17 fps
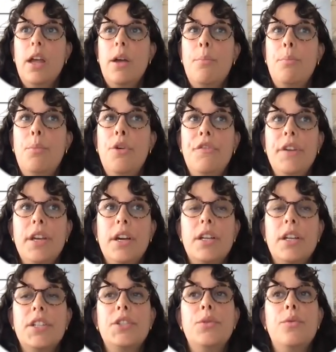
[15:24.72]
Moving
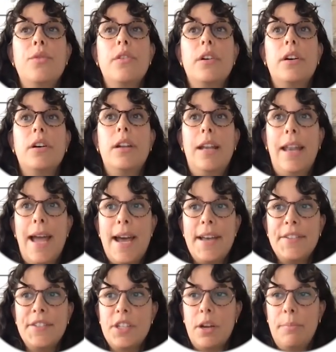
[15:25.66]
on to the
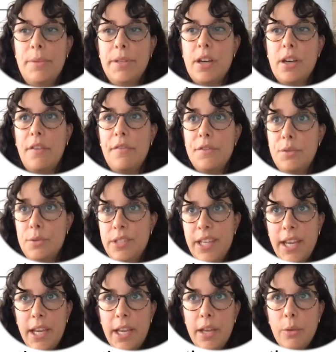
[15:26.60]
last topic of
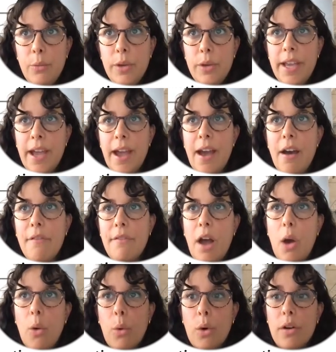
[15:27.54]
today, we have
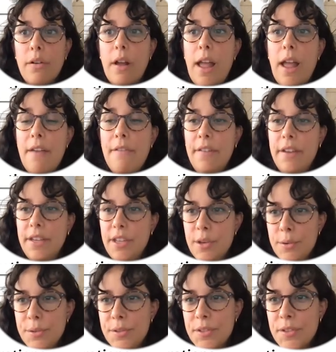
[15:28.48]
our
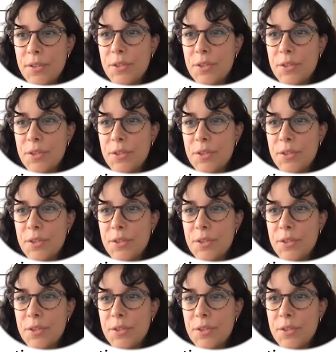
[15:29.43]
FAQs.